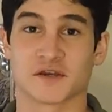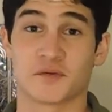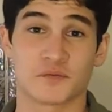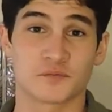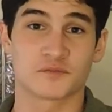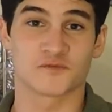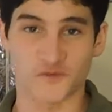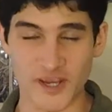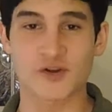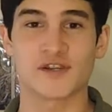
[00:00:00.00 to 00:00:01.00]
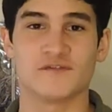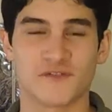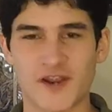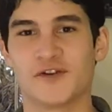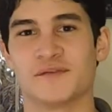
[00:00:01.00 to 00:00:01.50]
A very,
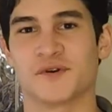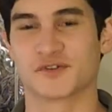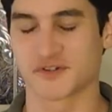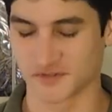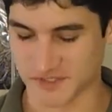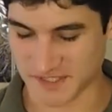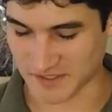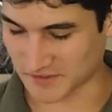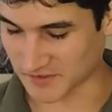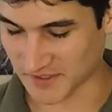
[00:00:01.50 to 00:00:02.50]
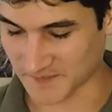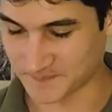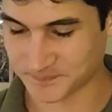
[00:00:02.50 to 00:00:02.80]
very emotional scene. Okay.